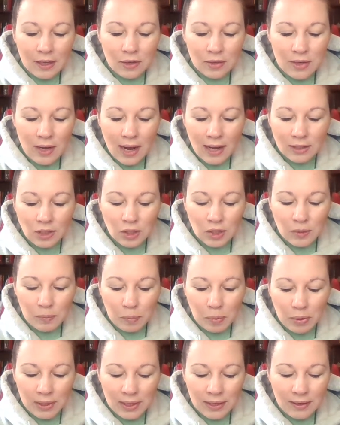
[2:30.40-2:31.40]
You're not
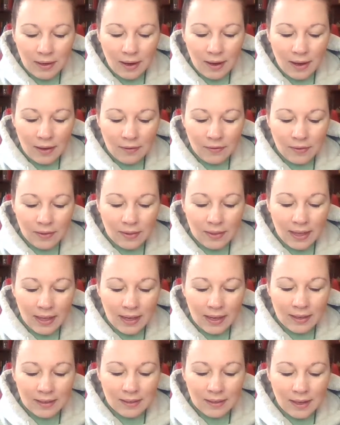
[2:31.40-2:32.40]
just putting off
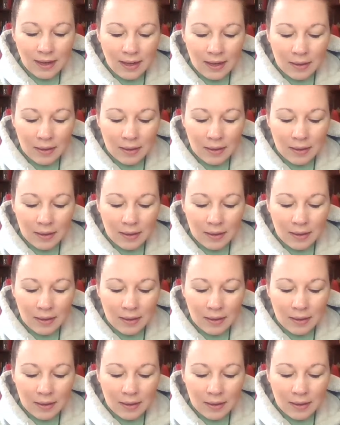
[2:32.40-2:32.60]
that